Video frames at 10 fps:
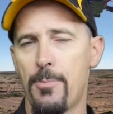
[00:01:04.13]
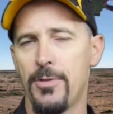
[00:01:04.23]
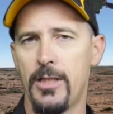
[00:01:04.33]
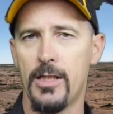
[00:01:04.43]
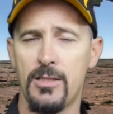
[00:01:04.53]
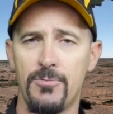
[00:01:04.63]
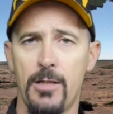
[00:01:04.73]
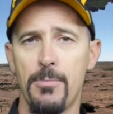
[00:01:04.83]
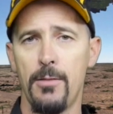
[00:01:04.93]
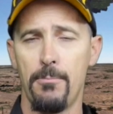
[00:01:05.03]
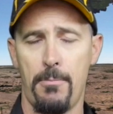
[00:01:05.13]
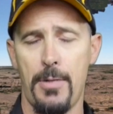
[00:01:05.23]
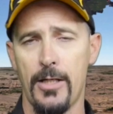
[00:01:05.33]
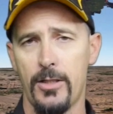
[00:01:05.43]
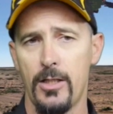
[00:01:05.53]
to happen at the end of September,
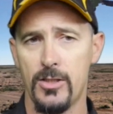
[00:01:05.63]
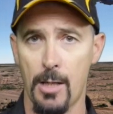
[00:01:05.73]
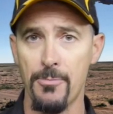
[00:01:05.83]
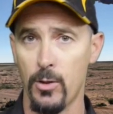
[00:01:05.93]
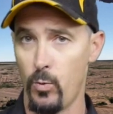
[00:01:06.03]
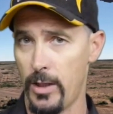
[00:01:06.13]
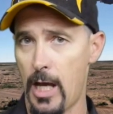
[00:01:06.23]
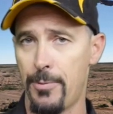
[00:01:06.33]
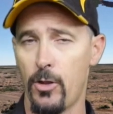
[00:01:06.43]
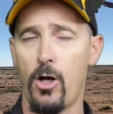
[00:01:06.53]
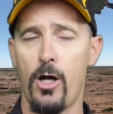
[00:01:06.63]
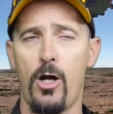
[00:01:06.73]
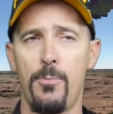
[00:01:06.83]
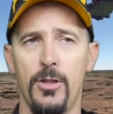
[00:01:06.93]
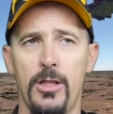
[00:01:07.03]
but something will happen.
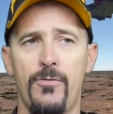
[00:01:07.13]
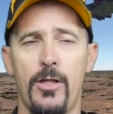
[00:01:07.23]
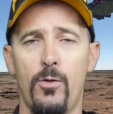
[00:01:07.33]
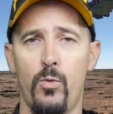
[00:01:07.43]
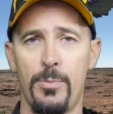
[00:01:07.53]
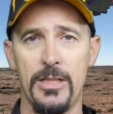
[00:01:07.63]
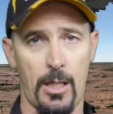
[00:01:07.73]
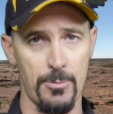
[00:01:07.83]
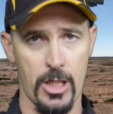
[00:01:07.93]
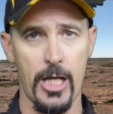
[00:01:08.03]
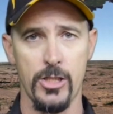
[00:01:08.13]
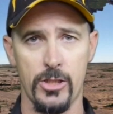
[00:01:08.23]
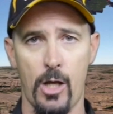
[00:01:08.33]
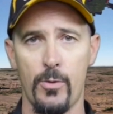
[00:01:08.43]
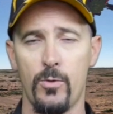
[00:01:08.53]
I believe that there will be some
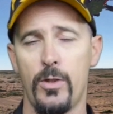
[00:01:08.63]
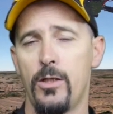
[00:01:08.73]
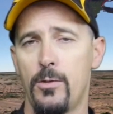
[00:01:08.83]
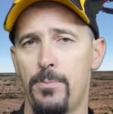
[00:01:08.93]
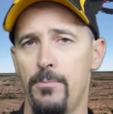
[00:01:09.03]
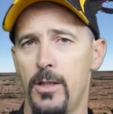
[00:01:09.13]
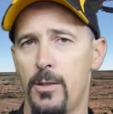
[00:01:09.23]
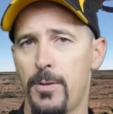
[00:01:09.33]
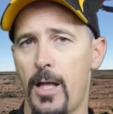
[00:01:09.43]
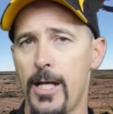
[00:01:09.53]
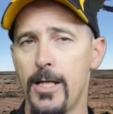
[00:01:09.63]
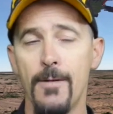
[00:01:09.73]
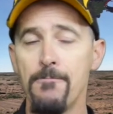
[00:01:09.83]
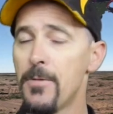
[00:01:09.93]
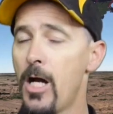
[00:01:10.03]
changes going into play.
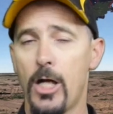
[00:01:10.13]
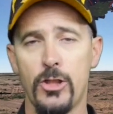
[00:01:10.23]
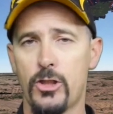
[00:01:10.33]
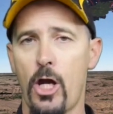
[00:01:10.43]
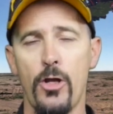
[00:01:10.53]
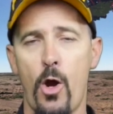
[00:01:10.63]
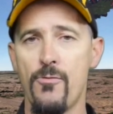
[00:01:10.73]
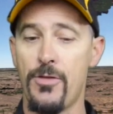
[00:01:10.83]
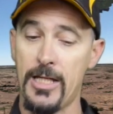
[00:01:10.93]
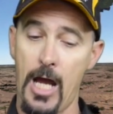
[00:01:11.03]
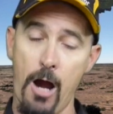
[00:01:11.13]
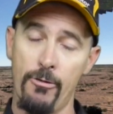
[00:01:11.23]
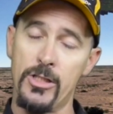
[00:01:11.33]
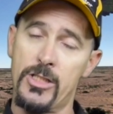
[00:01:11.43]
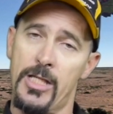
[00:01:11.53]
I just don't know if the
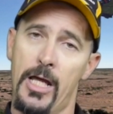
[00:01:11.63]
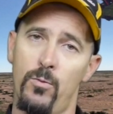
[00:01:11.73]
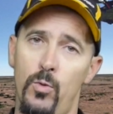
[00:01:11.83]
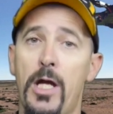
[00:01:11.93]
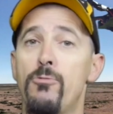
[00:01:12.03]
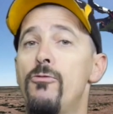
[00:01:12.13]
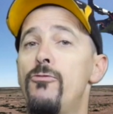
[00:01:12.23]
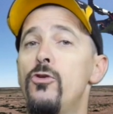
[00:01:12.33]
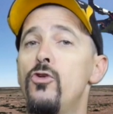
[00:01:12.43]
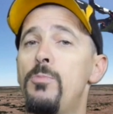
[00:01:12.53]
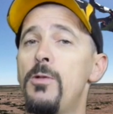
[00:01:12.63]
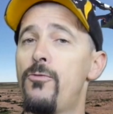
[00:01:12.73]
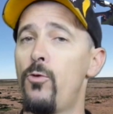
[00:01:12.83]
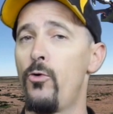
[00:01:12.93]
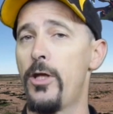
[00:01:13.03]
current set will get reviewed
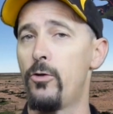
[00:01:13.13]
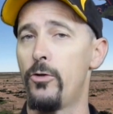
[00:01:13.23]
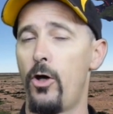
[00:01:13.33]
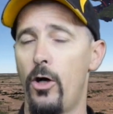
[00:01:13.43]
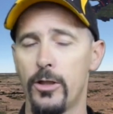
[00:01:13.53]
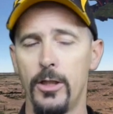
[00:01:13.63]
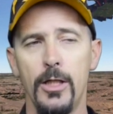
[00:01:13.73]
before then or not.